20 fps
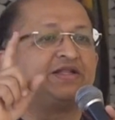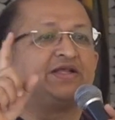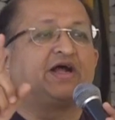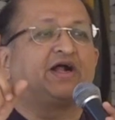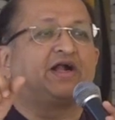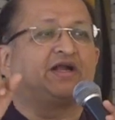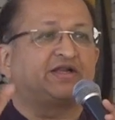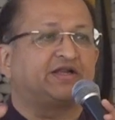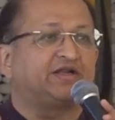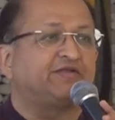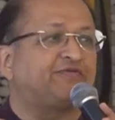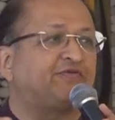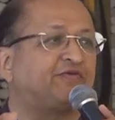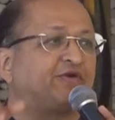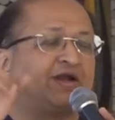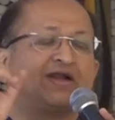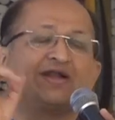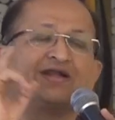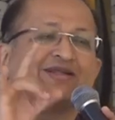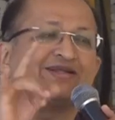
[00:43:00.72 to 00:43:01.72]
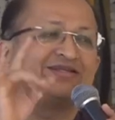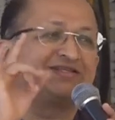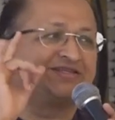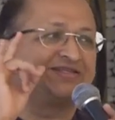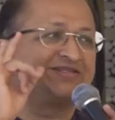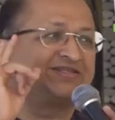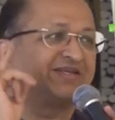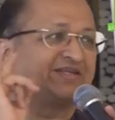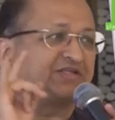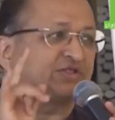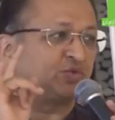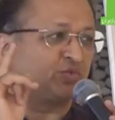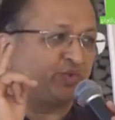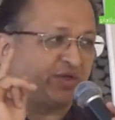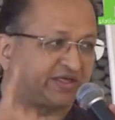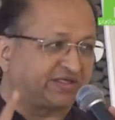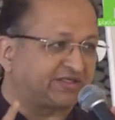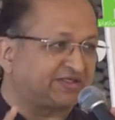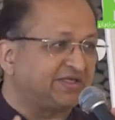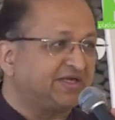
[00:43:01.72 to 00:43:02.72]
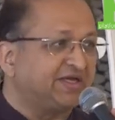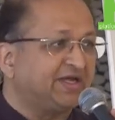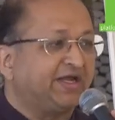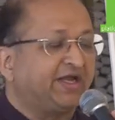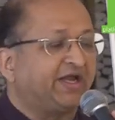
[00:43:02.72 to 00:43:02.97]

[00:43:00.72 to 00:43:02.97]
the artery for at least 6 weeks.